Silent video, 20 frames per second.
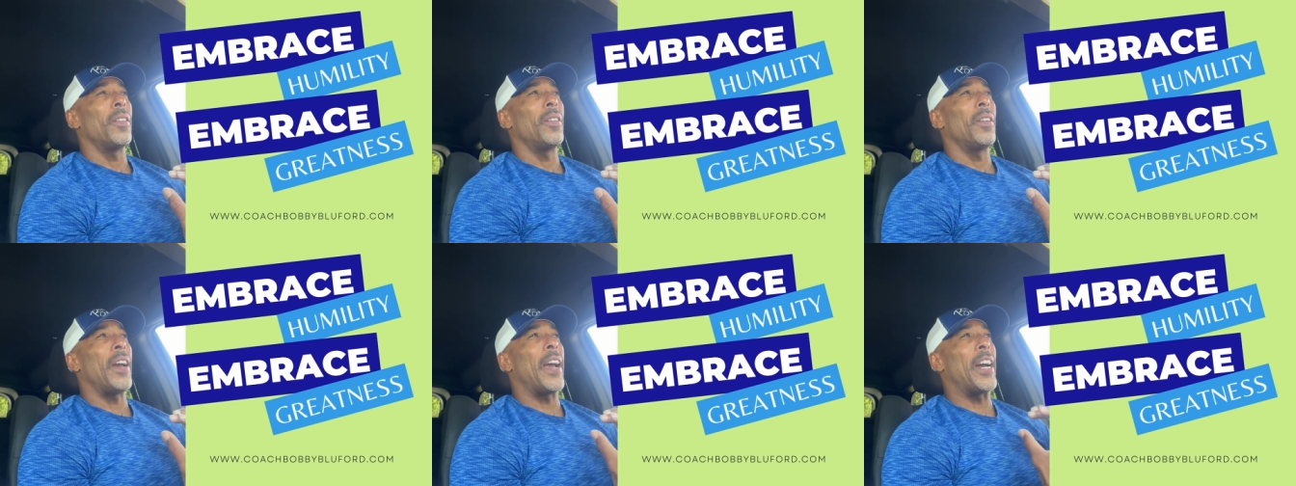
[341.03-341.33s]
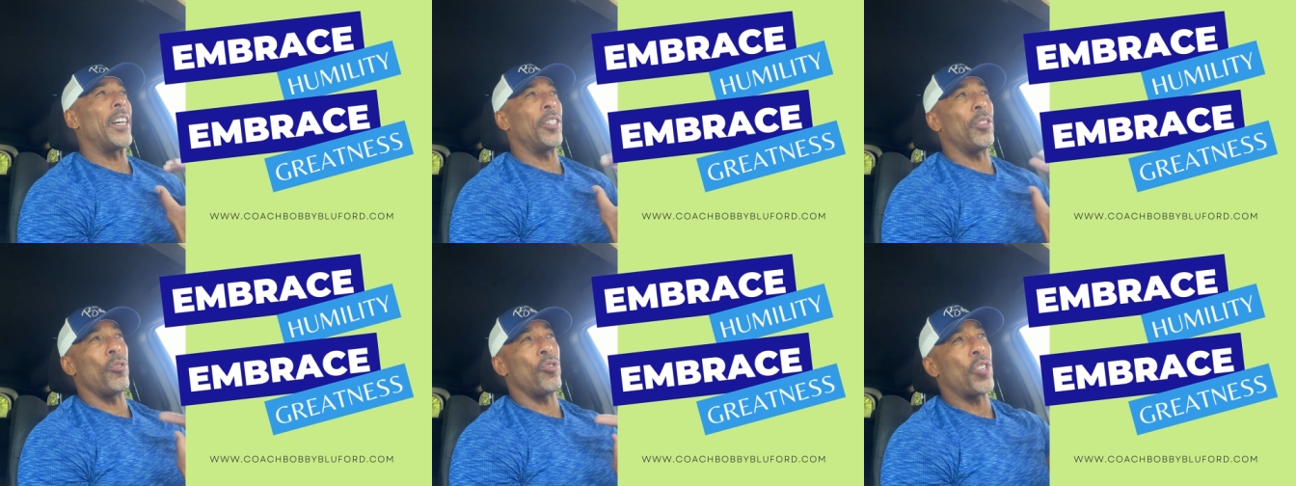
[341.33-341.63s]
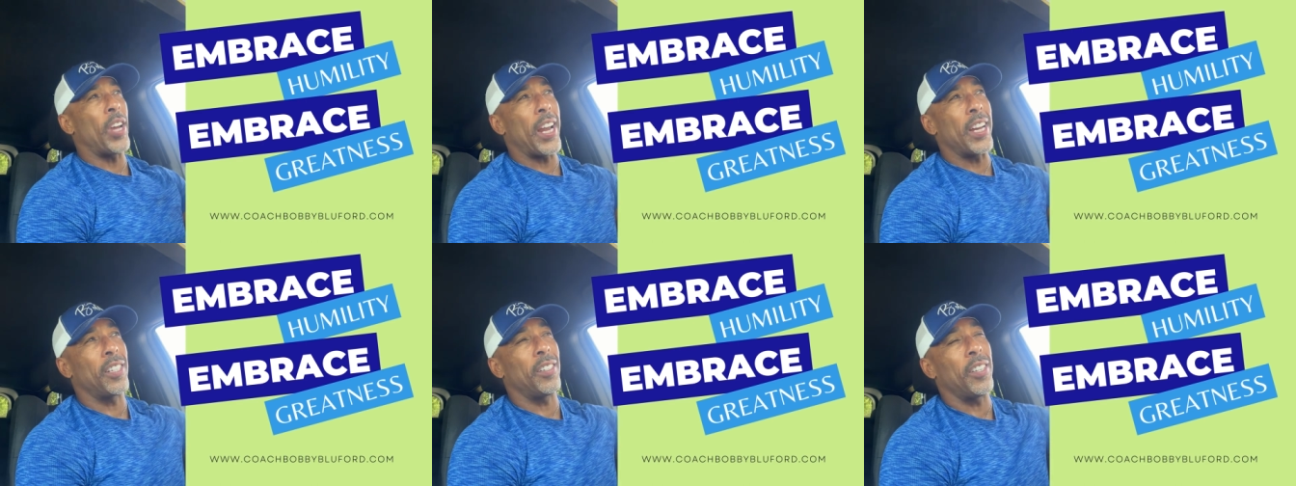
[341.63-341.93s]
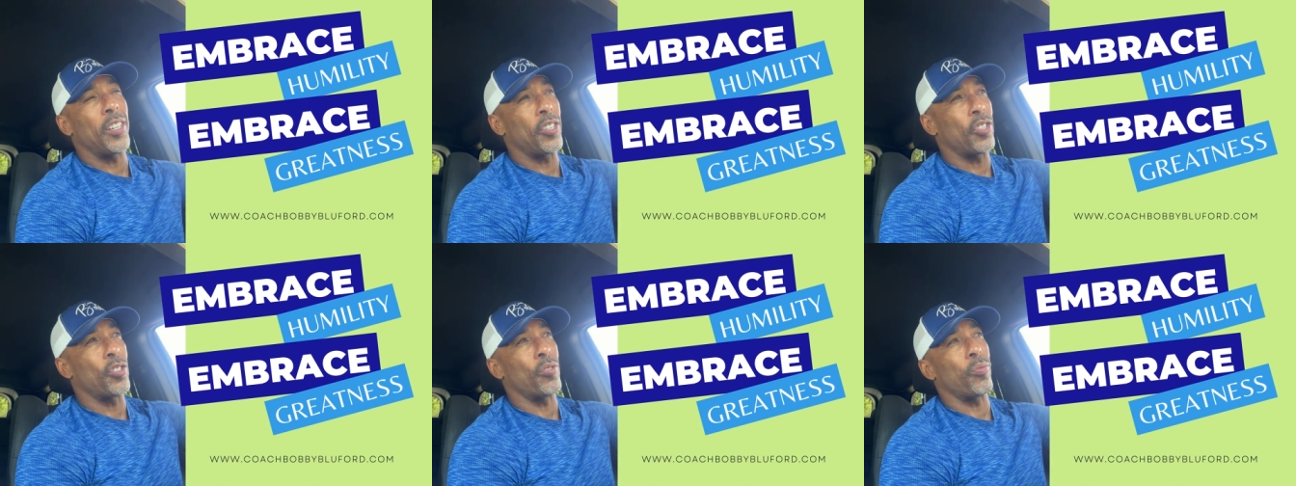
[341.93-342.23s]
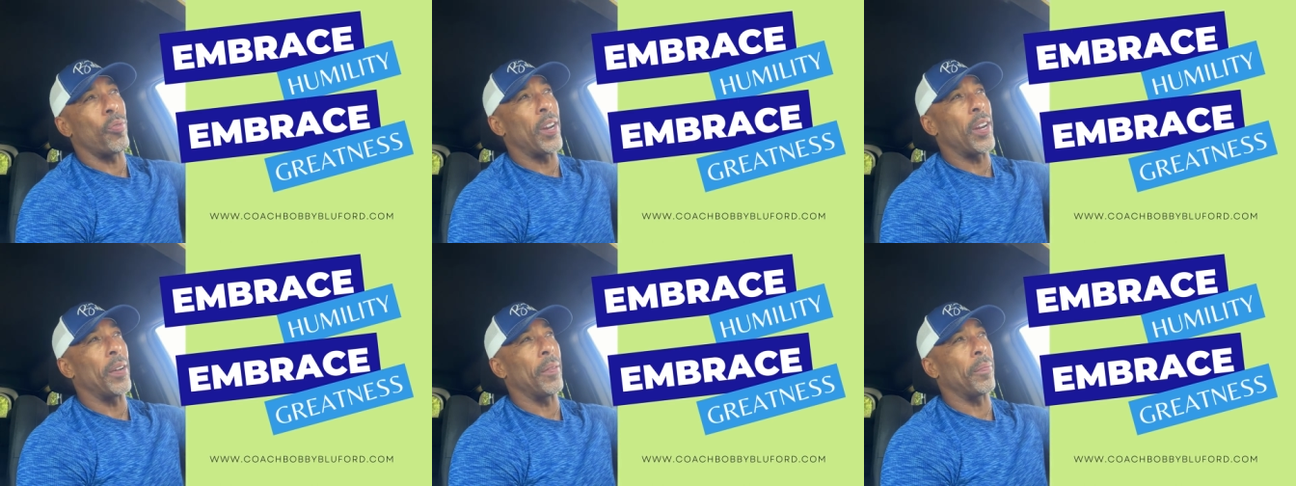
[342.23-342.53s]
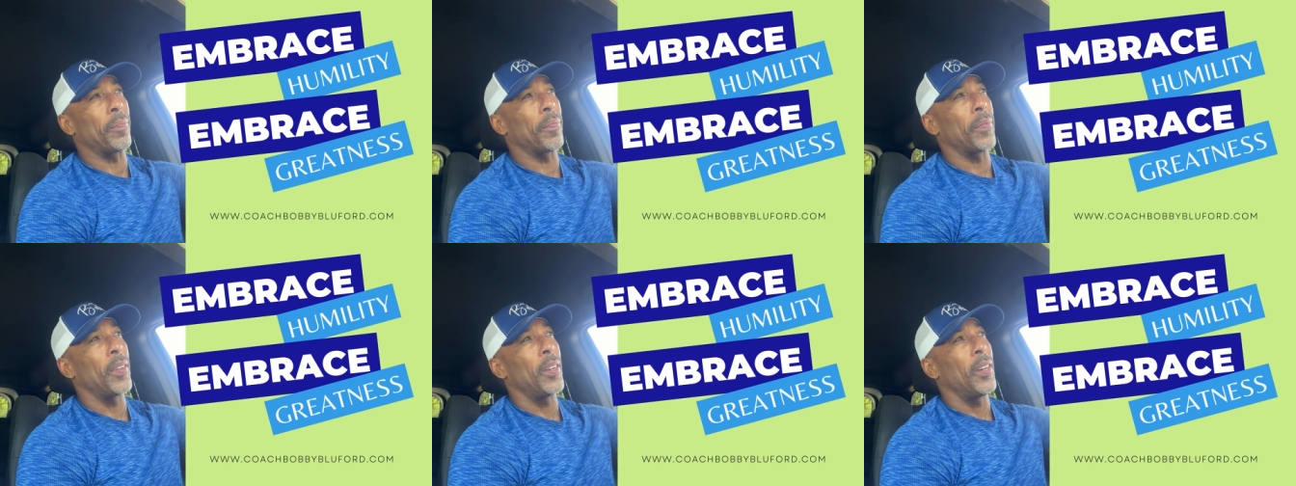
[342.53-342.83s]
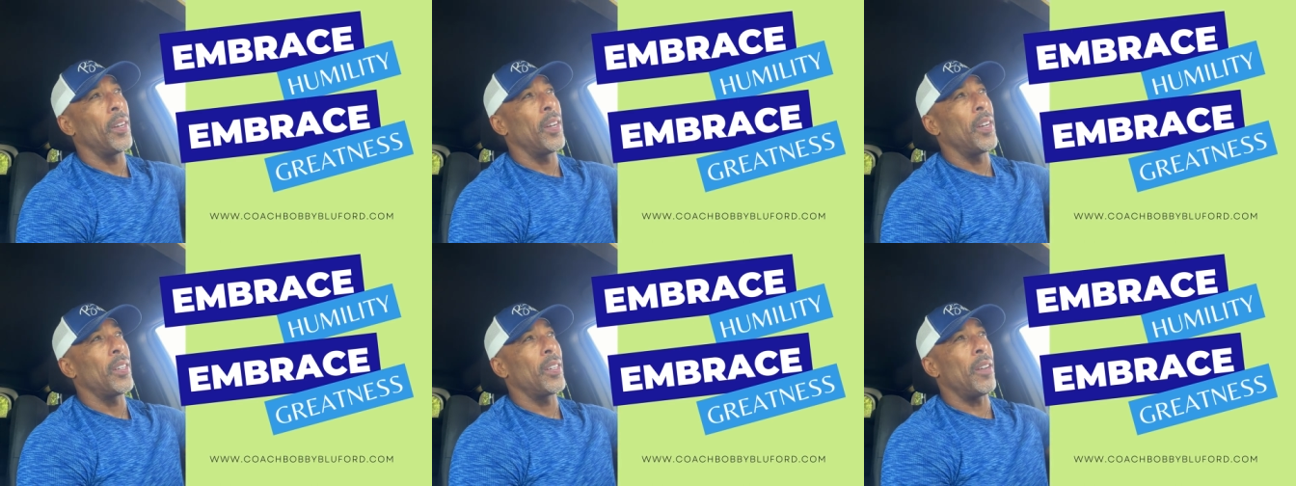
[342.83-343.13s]
as you chase this dream,
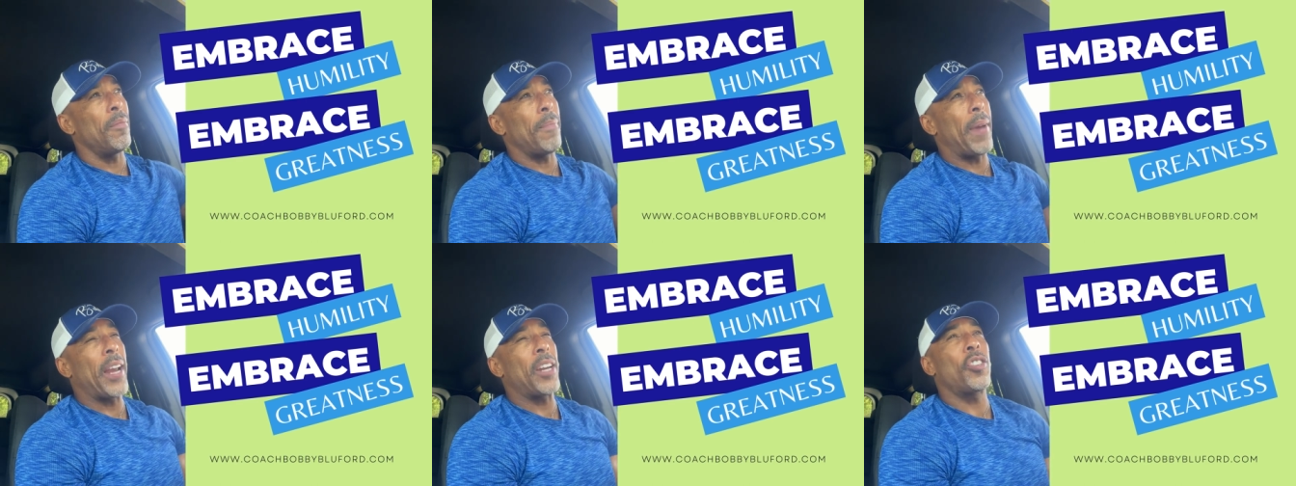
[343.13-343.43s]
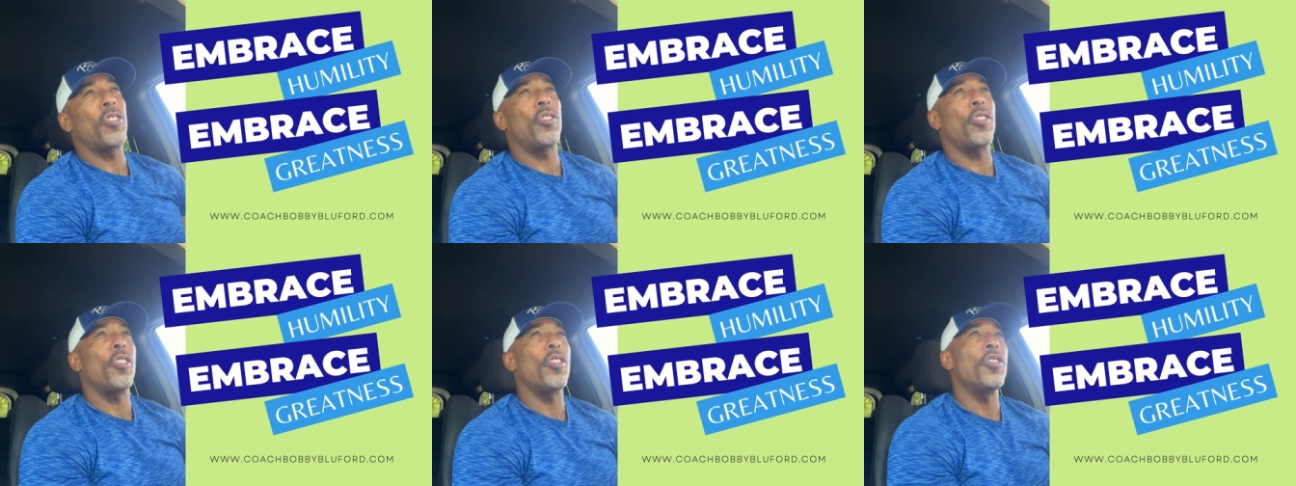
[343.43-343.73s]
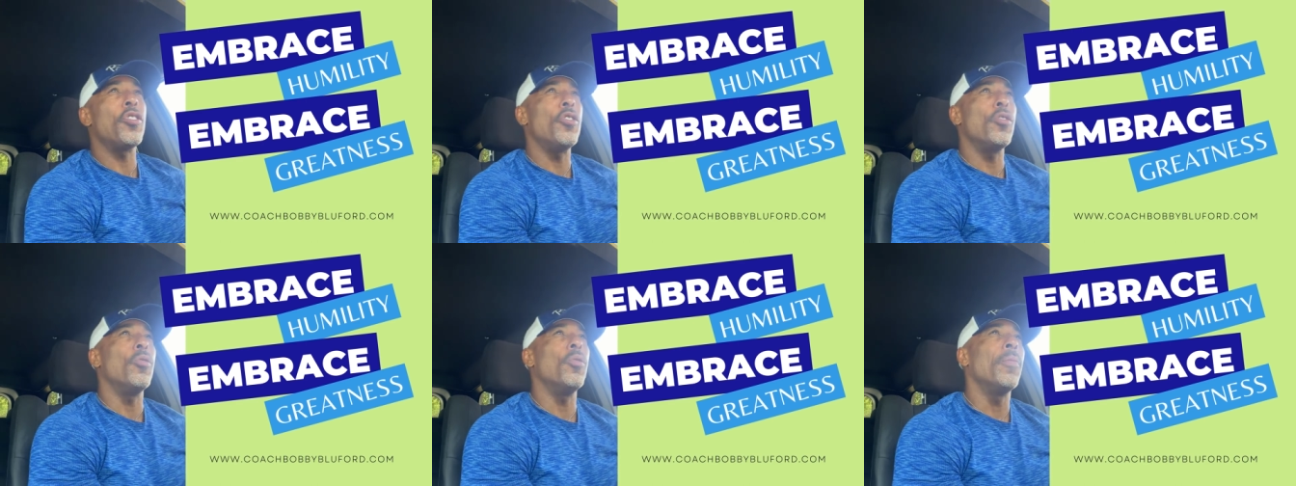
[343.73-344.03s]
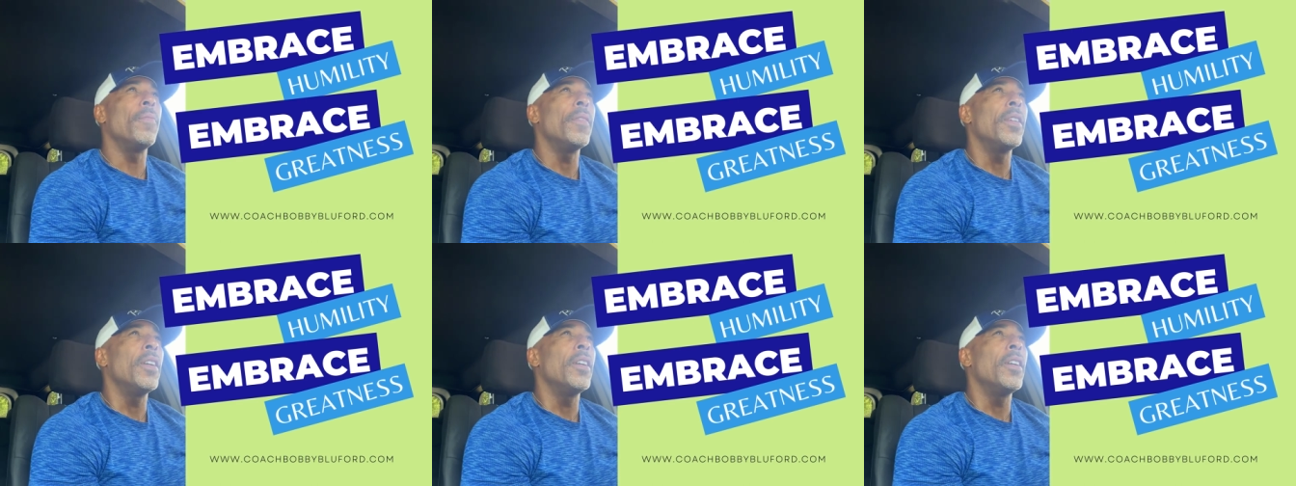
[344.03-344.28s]
to make sure you